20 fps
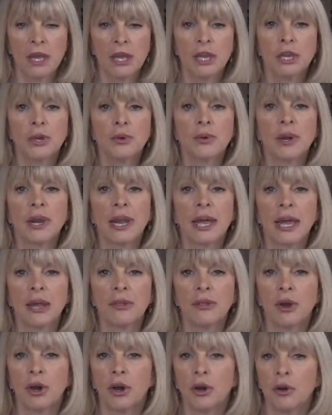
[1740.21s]
you allow
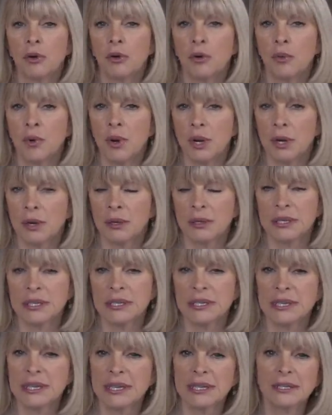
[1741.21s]
the whole world to
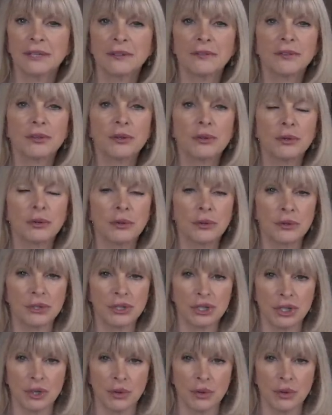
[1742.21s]
see that, of course,